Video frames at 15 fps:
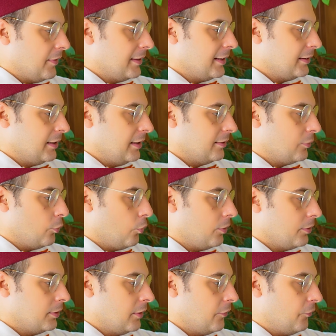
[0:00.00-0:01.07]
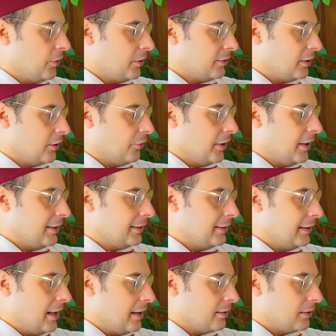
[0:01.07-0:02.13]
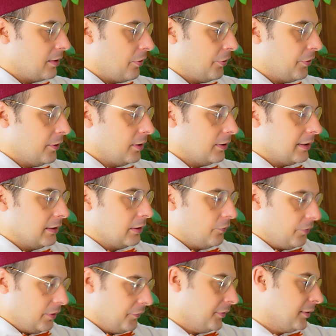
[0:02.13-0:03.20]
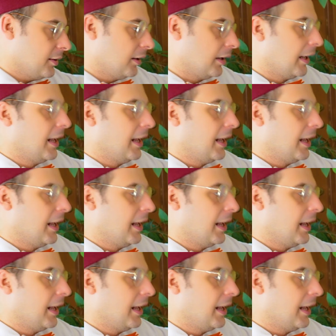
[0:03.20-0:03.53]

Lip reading: That is, the first degree takes the third and the fifth,